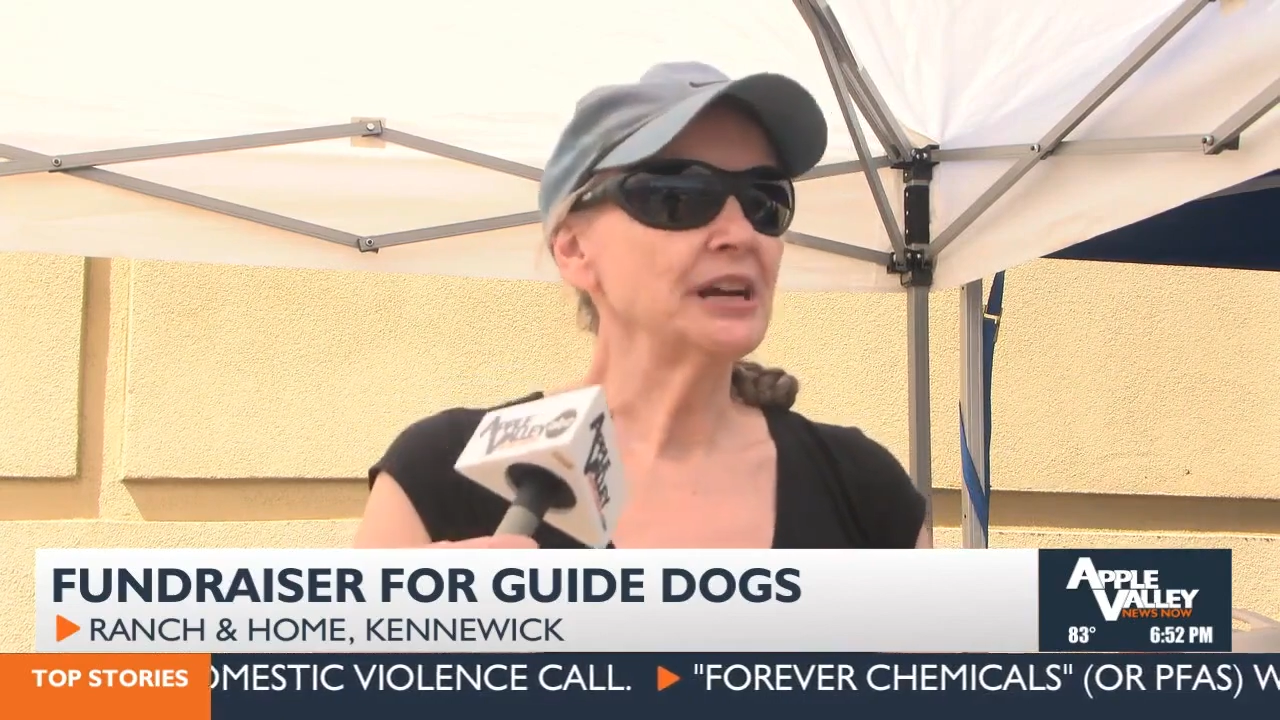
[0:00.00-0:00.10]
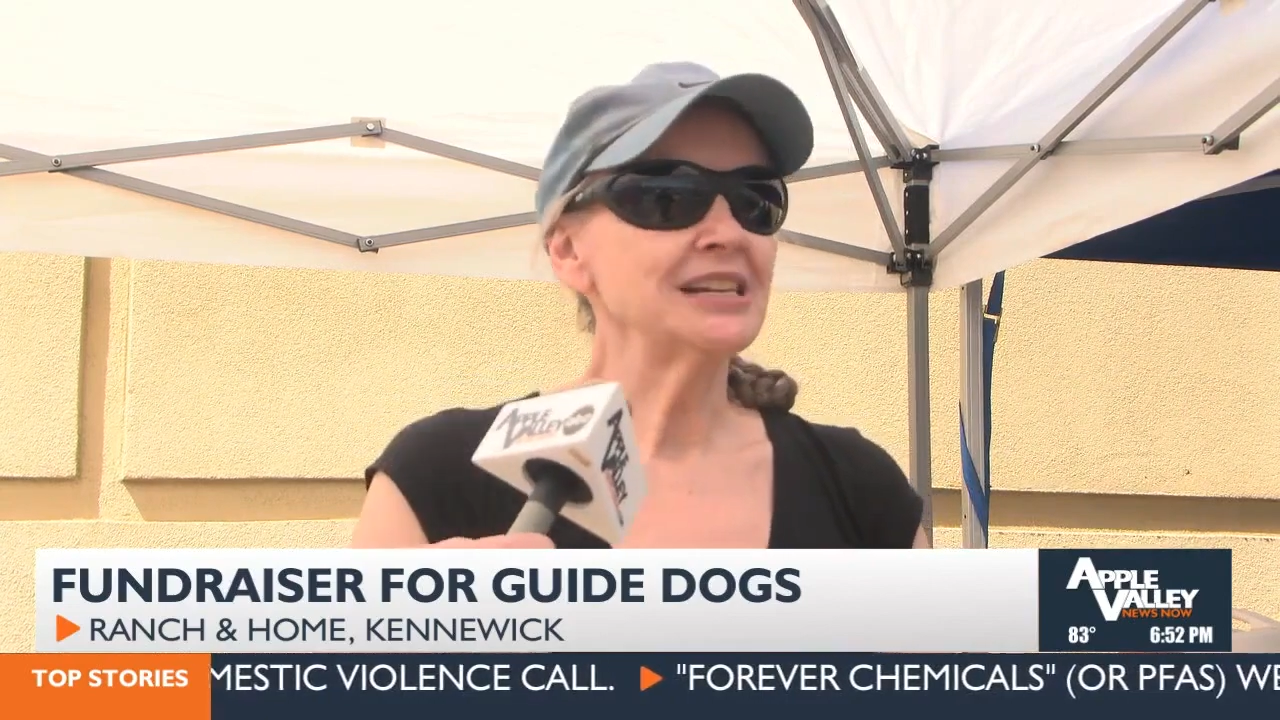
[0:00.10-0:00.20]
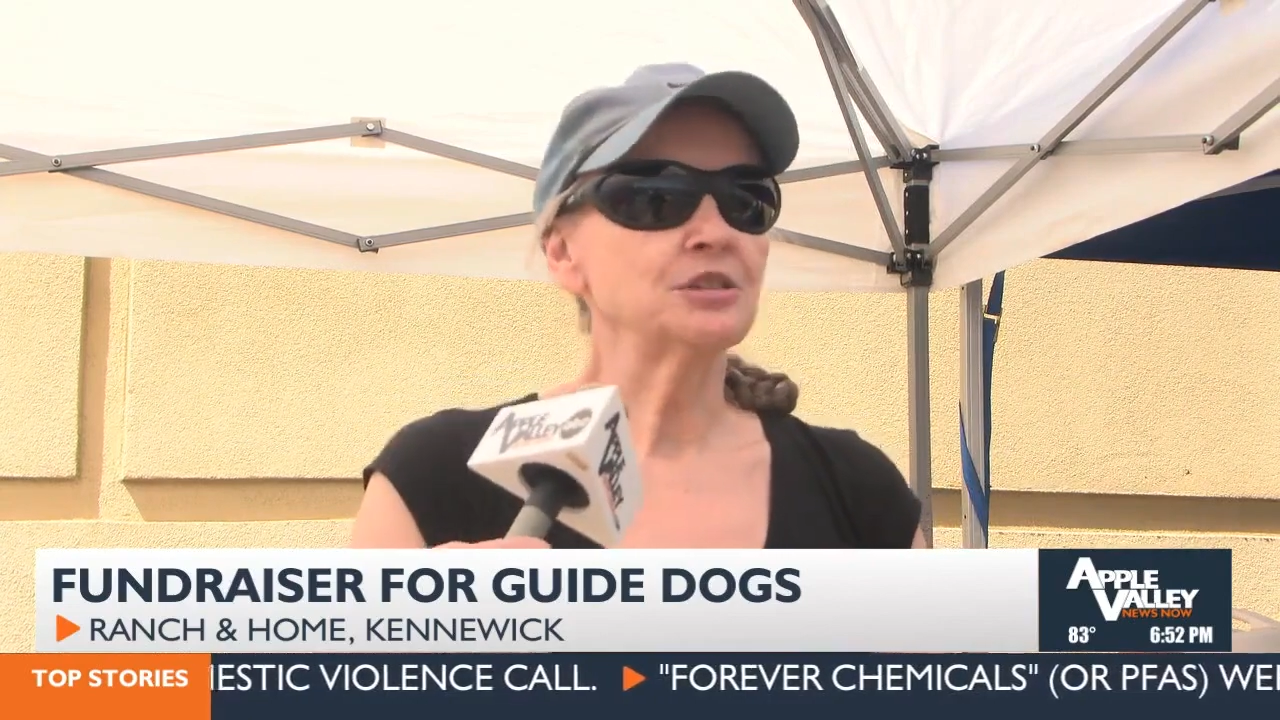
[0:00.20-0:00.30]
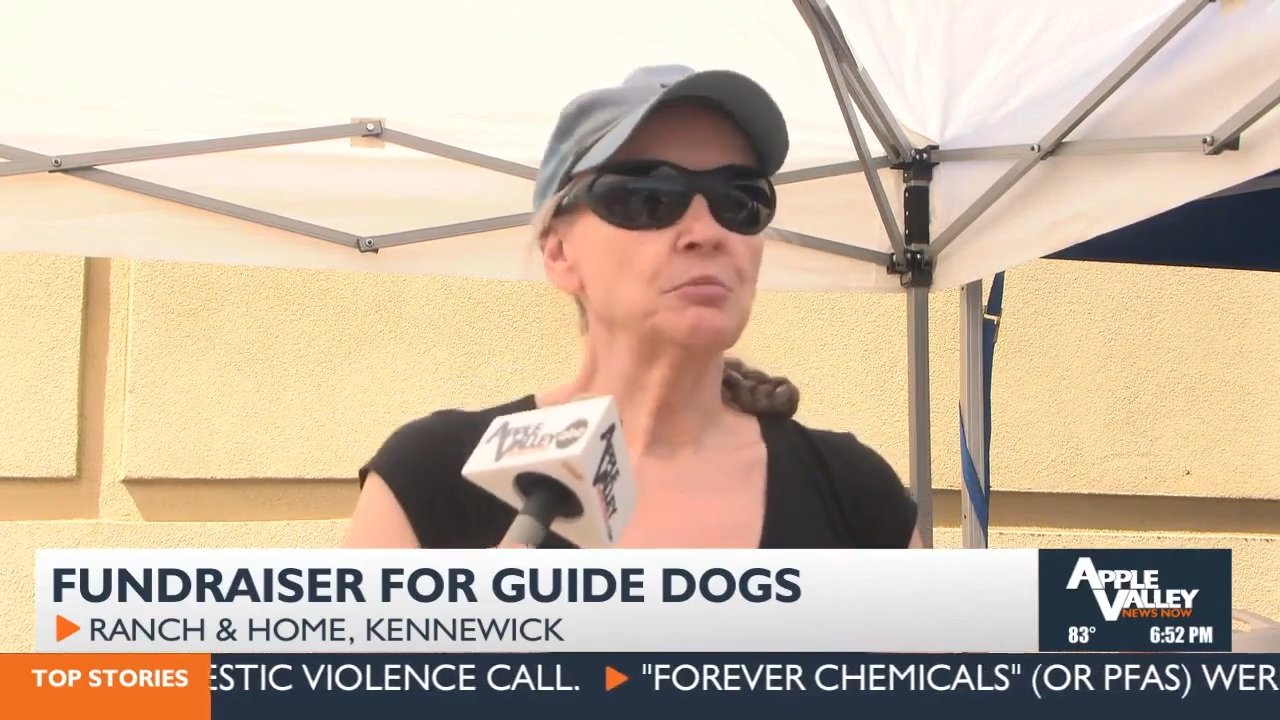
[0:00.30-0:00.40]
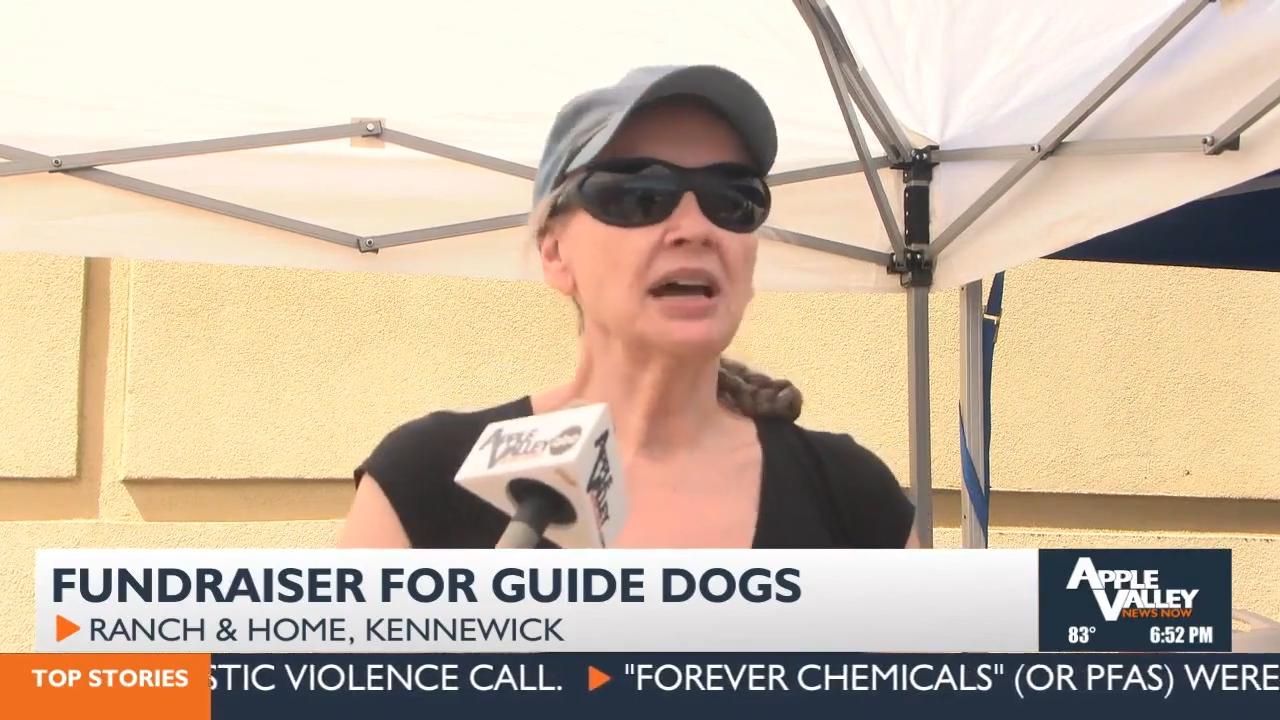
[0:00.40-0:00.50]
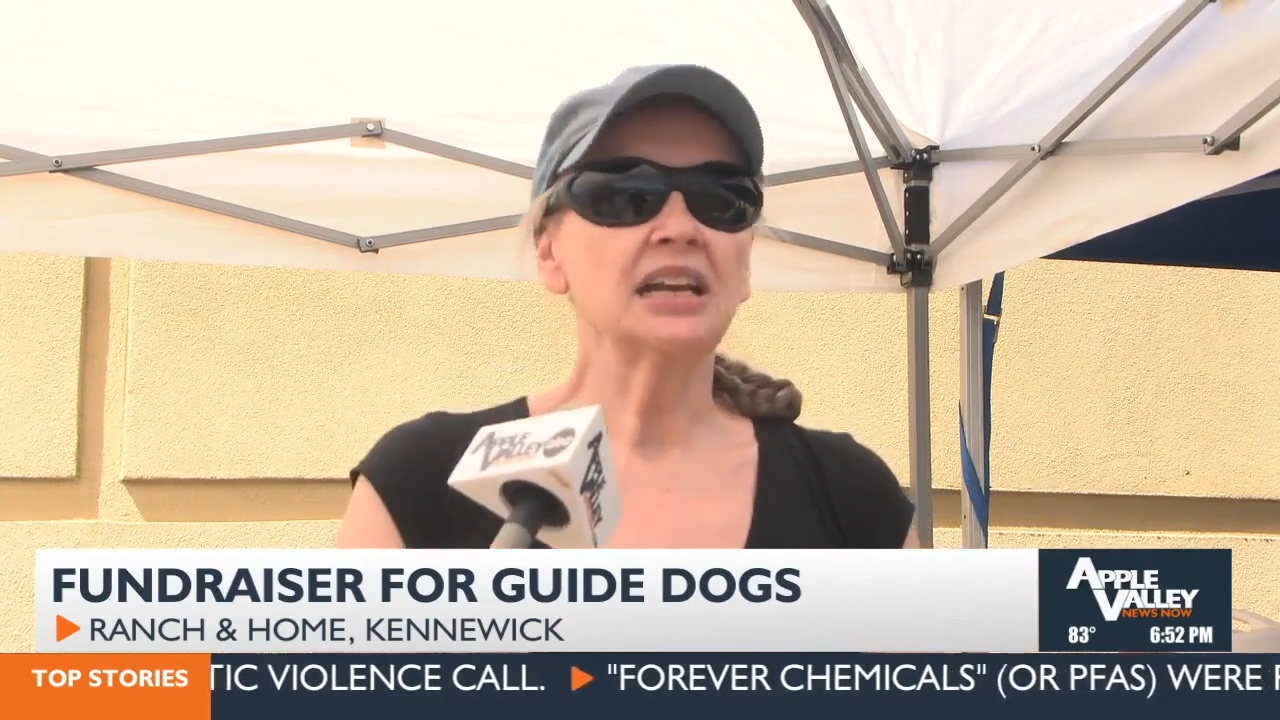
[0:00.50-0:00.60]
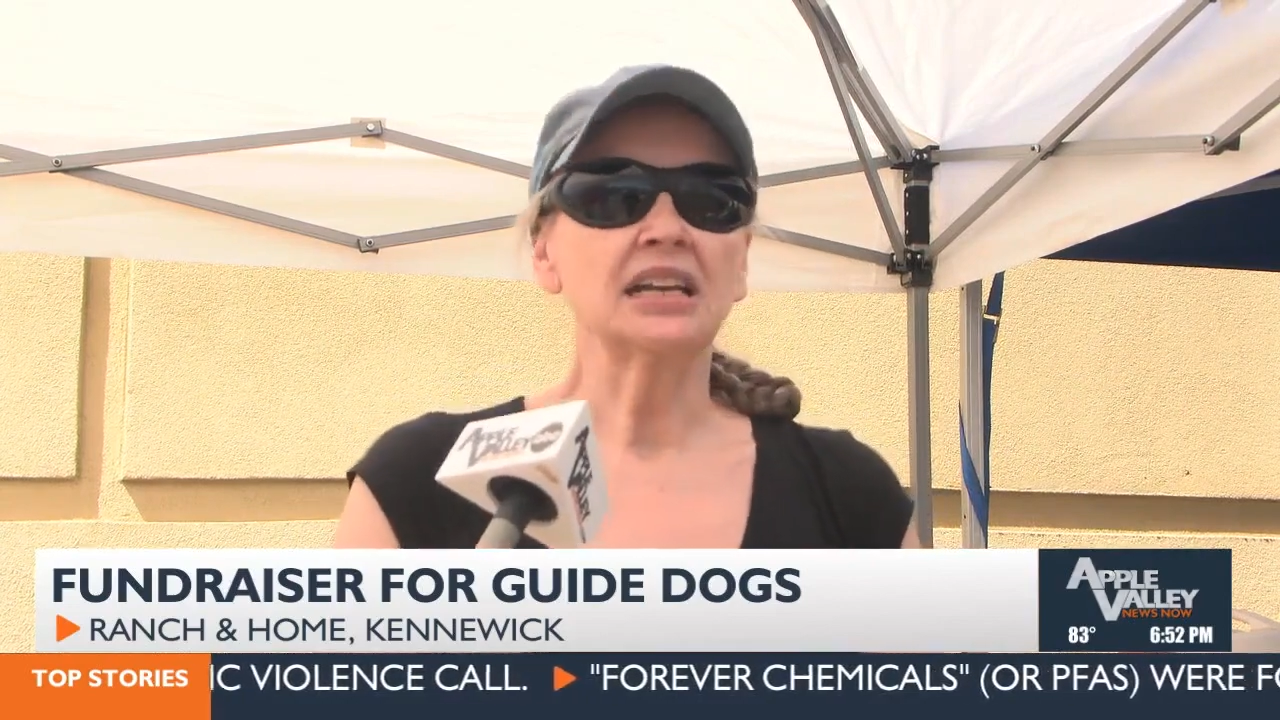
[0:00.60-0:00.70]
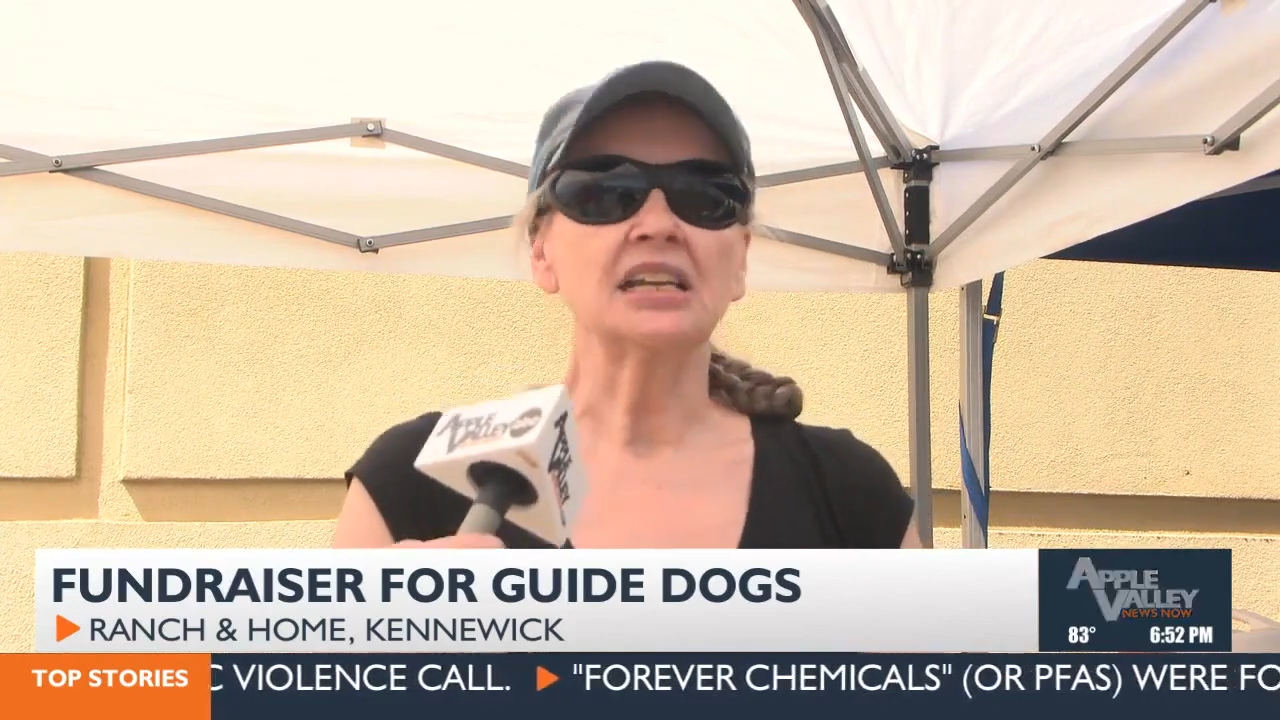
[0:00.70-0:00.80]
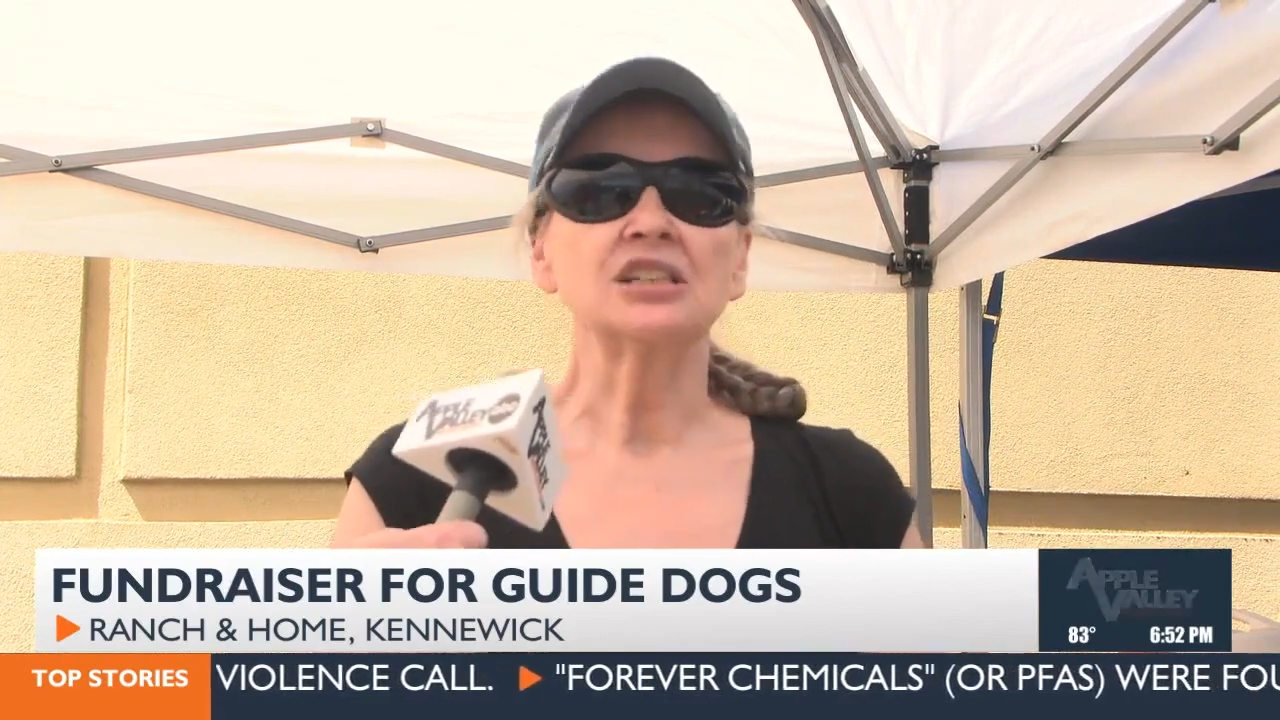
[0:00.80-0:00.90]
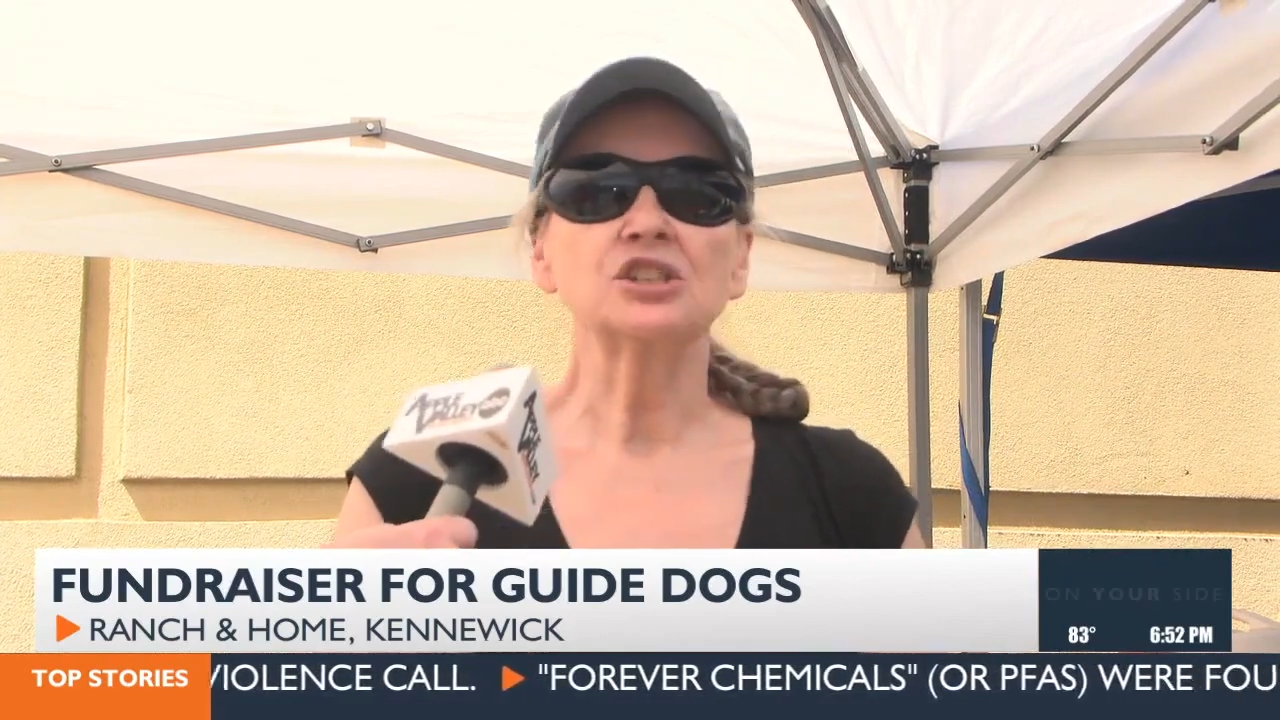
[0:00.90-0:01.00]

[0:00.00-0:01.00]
raise money